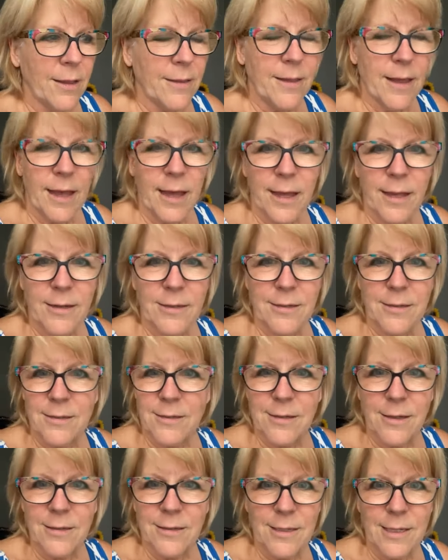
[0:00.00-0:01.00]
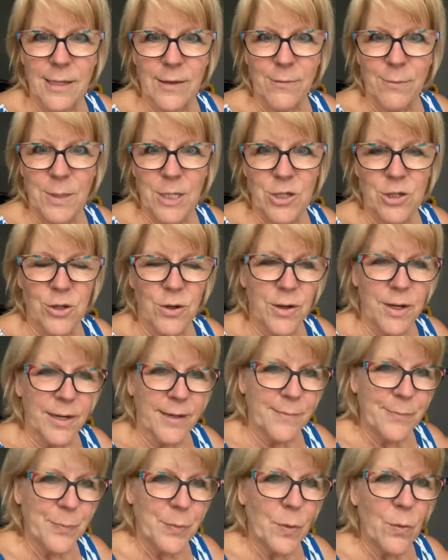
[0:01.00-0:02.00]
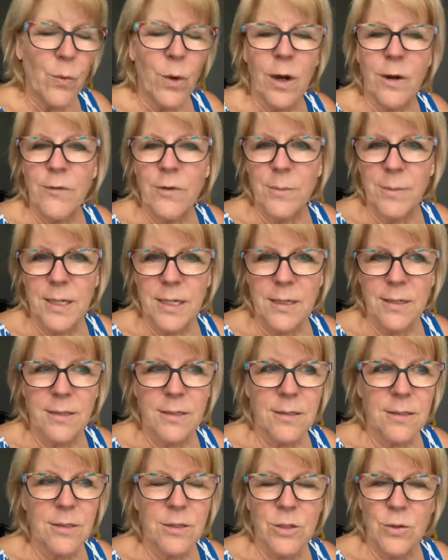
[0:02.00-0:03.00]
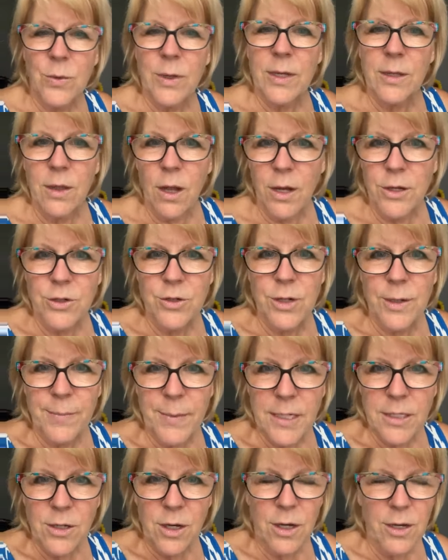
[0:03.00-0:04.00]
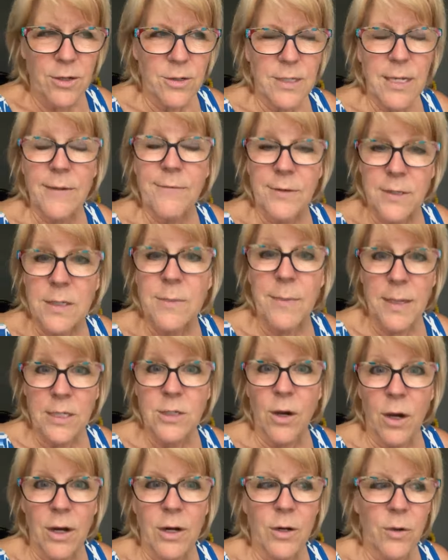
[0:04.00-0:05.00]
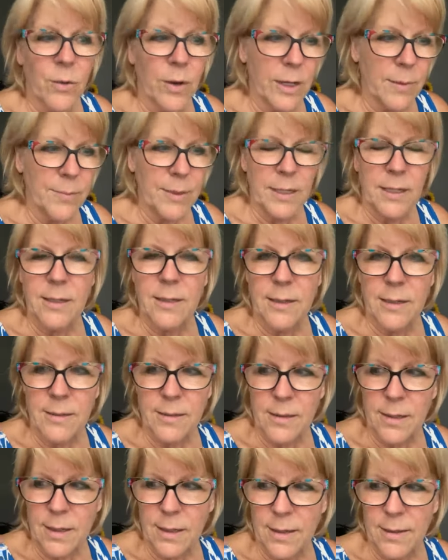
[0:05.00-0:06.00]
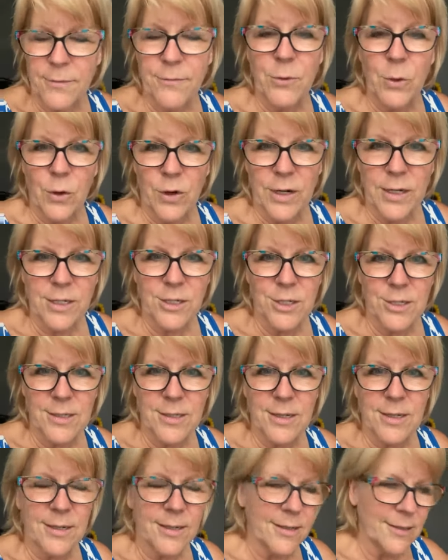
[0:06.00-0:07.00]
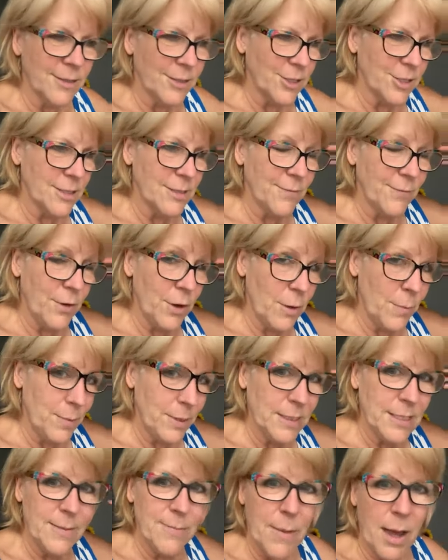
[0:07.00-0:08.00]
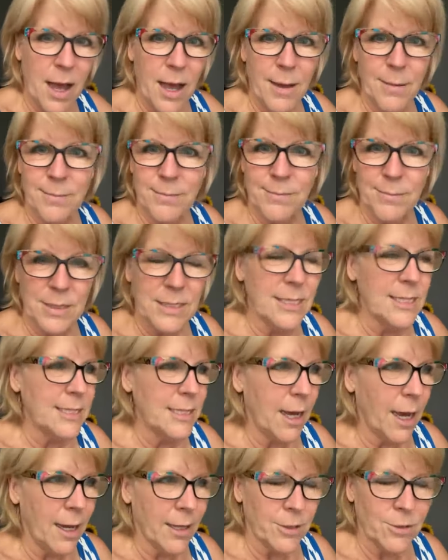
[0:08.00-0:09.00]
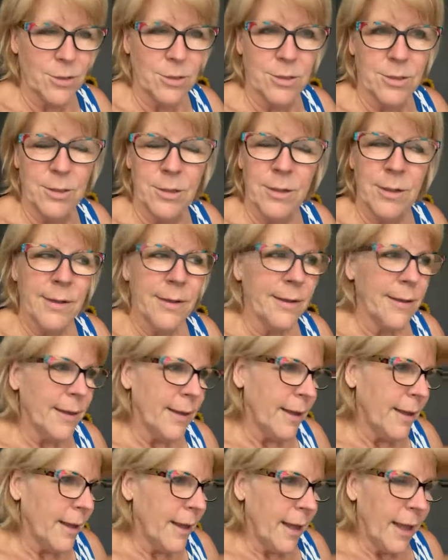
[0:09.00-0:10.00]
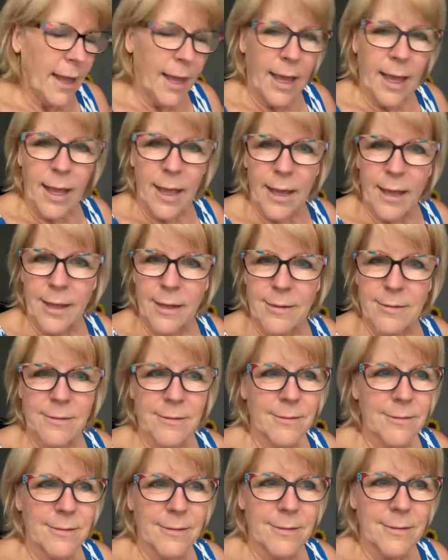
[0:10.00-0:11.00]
that doesn't give me joy. One of them is doing laundry at my daughter's. I visit my daughter quite a bit in uh, Florida. She's a she's a very busy mom, busy doctor, and